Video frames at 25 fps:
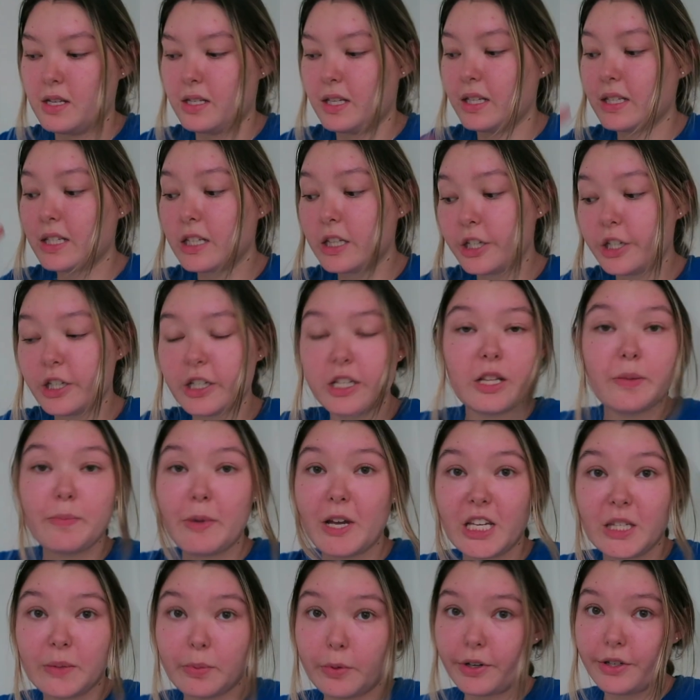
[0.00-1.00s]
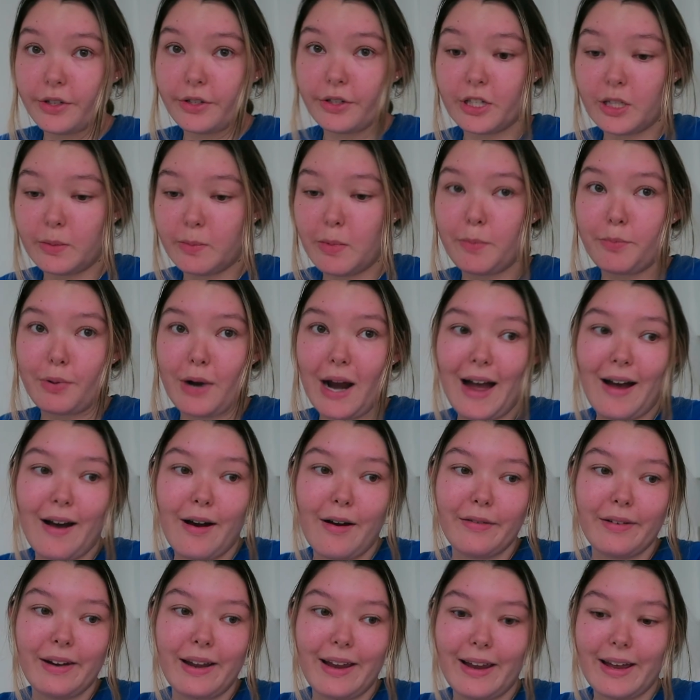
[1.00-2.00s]
Since clearly the baseboards used to be
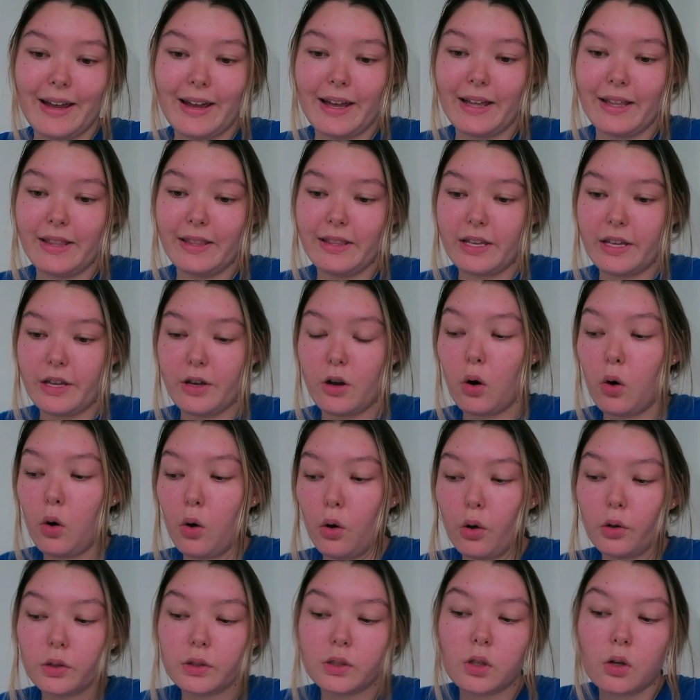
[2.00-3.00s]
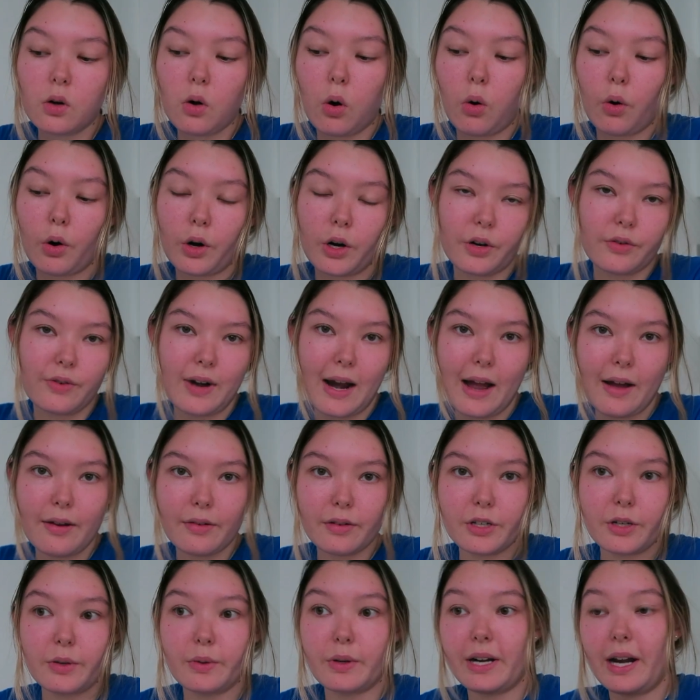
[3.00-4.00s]
brown and the old quarter
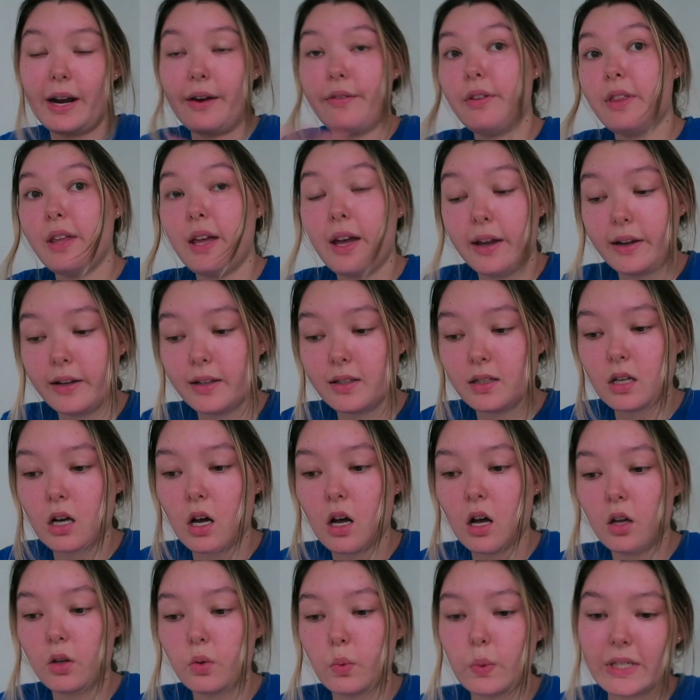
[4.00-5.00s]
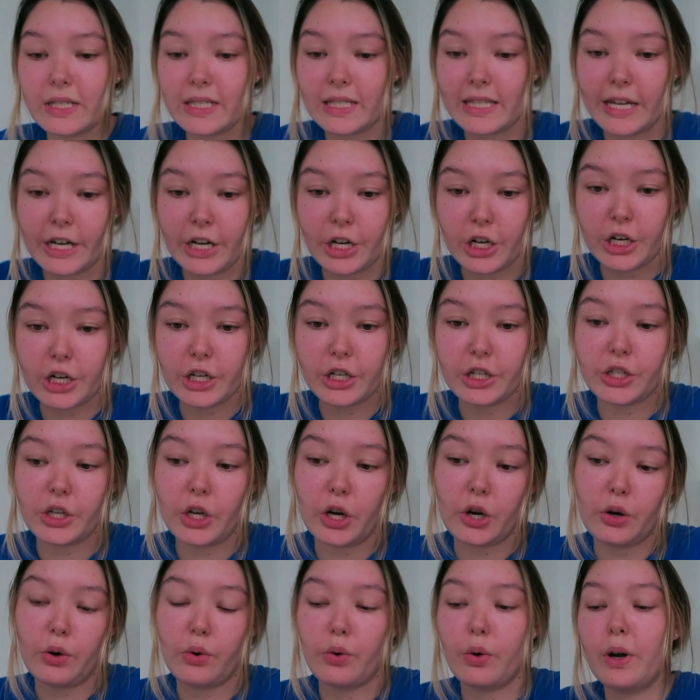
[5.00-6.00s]
round or whatever the heck it's called was thicker,
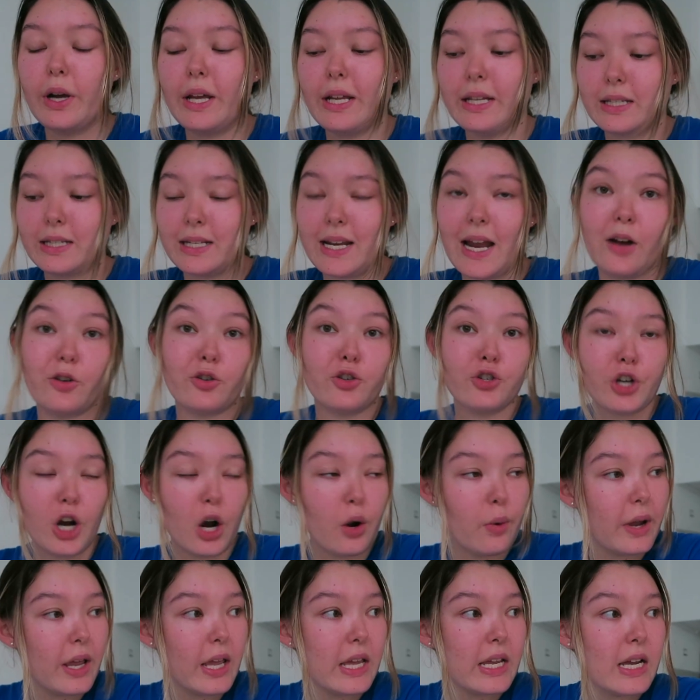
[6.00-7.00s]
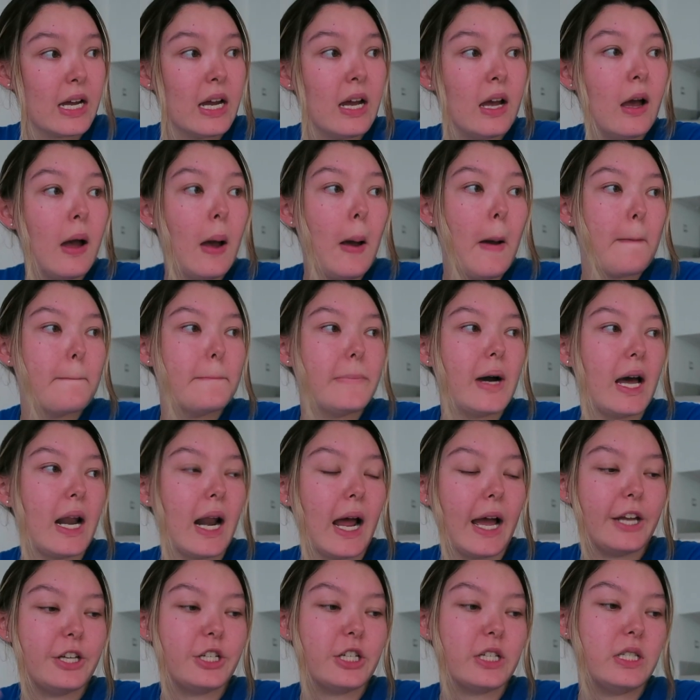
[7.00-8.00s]
so it's now showing, but
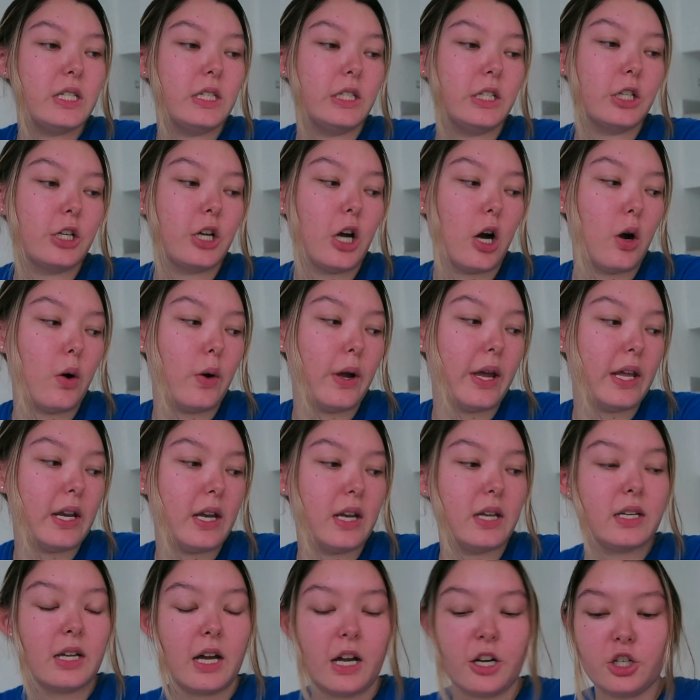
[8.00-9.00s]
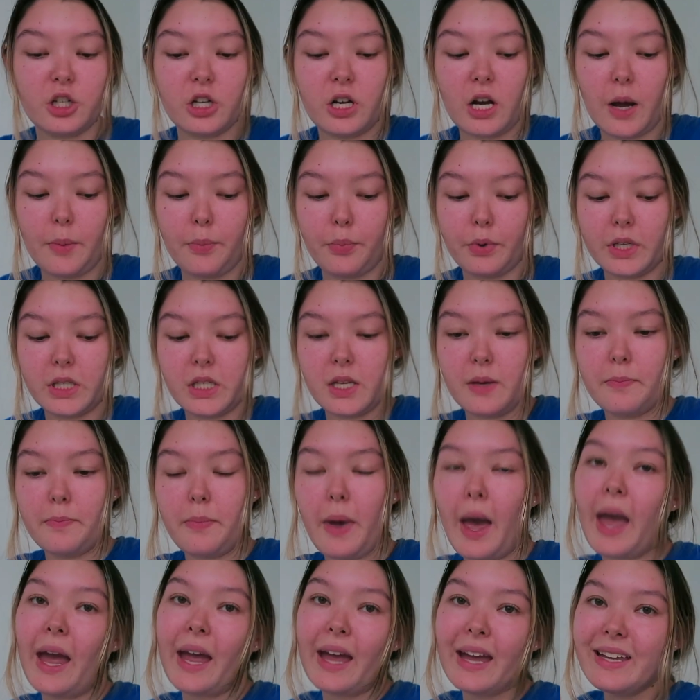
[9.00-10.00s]
I just need to go in and touch it up with some
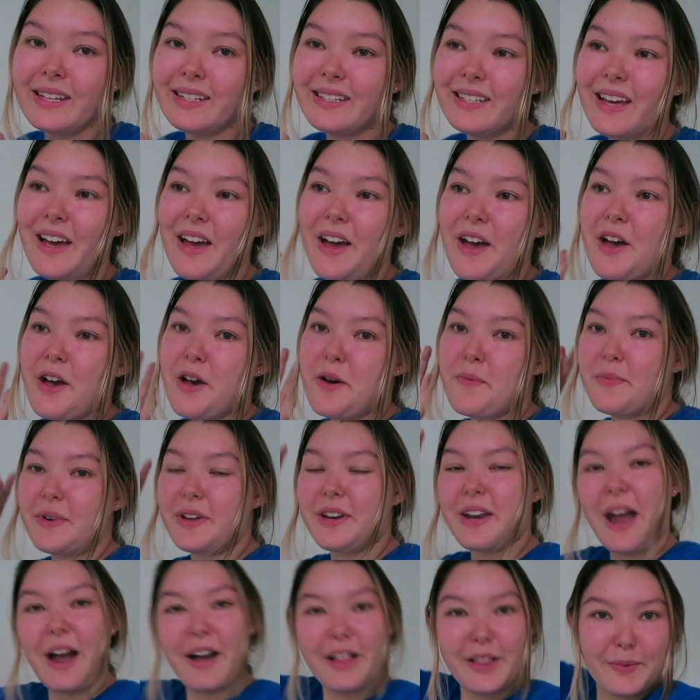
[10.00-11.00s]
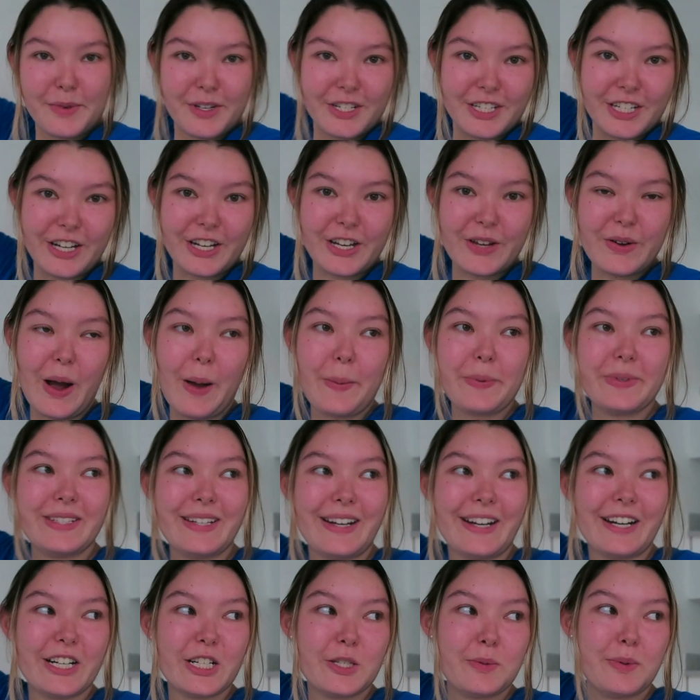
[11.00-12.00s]
paint. But now let me show you
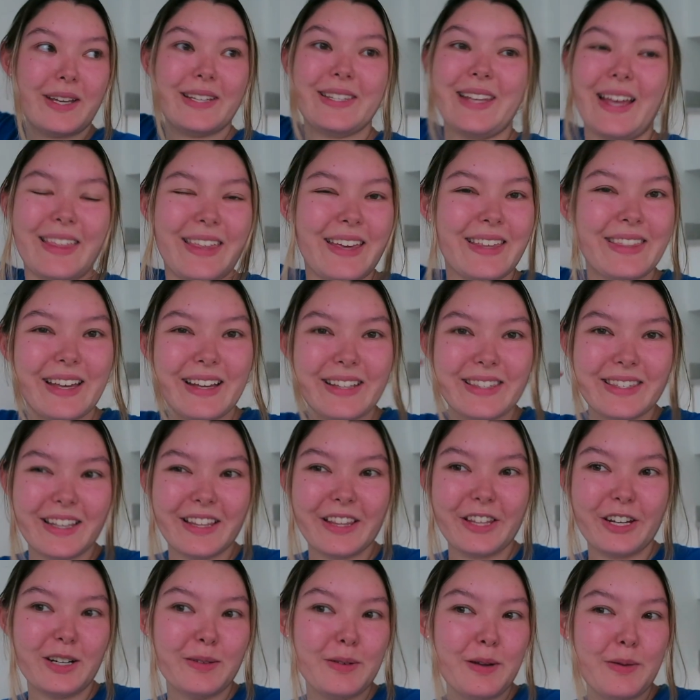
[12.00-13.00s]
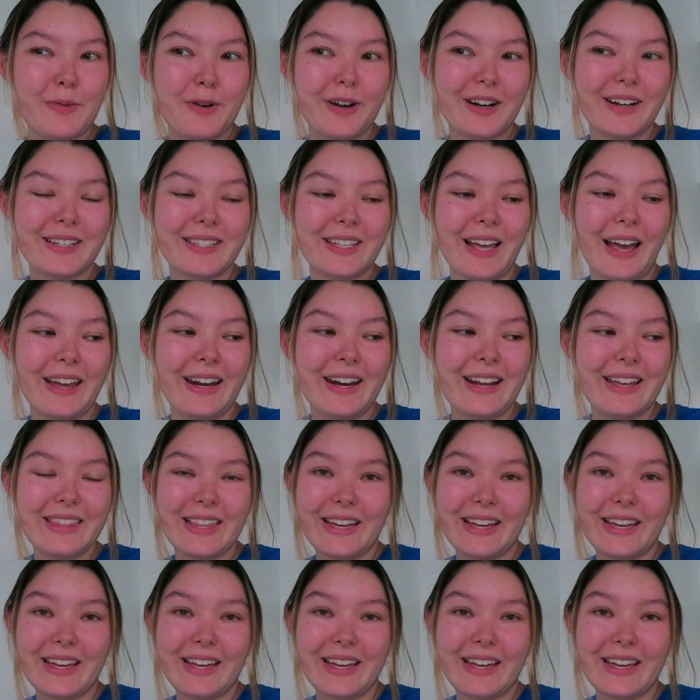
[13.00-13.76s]
upstairs because I think that's a little bit more exciting